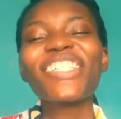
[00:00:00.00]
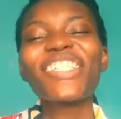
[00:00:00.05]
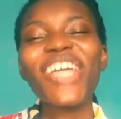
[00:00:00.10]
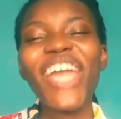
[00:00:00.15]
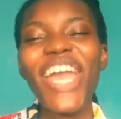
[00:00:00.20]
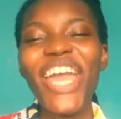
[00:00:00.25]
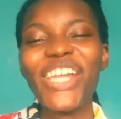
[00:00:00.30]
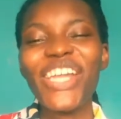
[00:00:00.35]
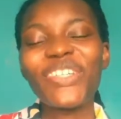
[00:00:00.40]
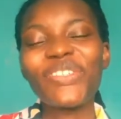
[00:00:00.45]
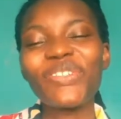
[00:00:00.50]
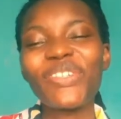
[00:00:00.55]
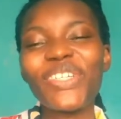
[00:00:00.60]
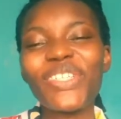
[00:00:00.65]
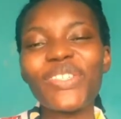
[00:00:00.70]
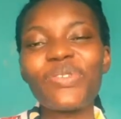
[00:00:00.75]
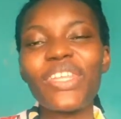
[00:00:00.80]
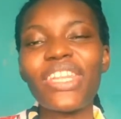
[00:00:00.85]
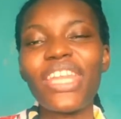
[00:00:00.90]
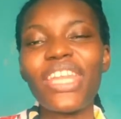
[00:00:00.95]
so,
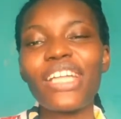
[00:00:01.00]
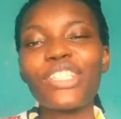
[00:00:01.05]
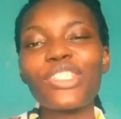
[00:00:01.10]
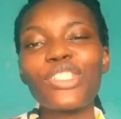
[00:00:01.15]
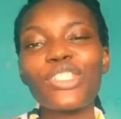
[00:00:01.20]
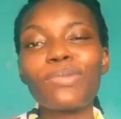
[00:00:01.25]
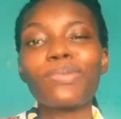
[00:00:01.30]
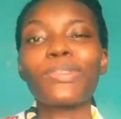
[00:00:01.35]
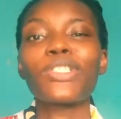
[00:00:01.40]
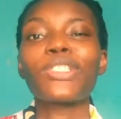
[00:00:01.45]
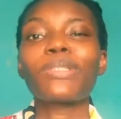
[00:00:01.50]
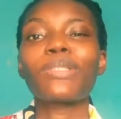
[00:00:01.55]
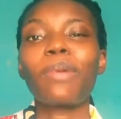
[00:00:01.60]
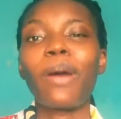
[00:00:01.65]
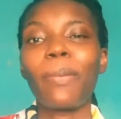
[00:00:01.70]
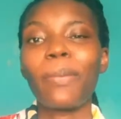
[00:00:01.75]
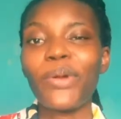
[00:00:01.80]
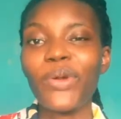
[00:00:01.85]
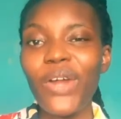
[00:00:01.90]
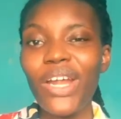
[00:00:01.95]
anyways, without too much
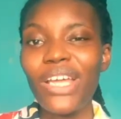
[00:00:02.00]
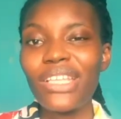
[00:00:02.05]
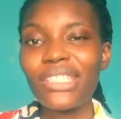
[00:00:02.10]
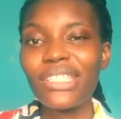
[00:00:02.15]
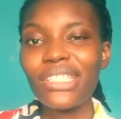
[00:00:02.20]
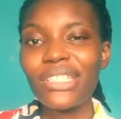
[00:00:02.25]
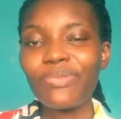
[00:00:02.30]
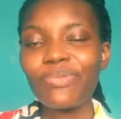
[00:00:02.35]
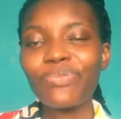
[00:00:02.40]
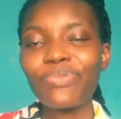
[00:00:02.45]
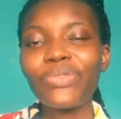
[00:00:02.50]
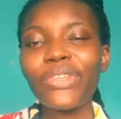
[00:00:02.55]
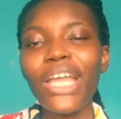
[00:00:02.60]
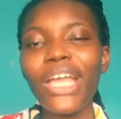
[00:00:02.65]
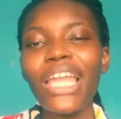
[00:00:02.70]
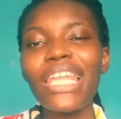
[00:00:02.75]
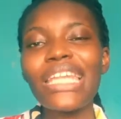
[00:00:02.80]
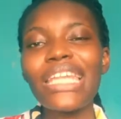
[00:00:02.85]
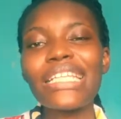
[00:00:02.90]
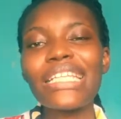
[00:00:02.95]
paparazzi,
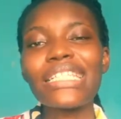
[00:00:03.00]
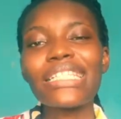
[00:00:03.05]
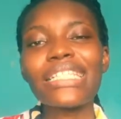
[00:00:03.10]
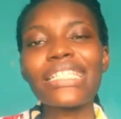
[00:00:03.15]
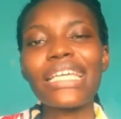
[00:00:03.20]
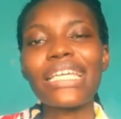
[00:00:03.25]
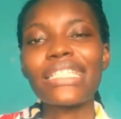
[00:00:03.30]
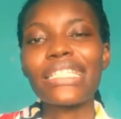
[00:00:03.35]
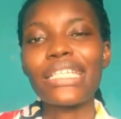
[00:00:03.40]
let's get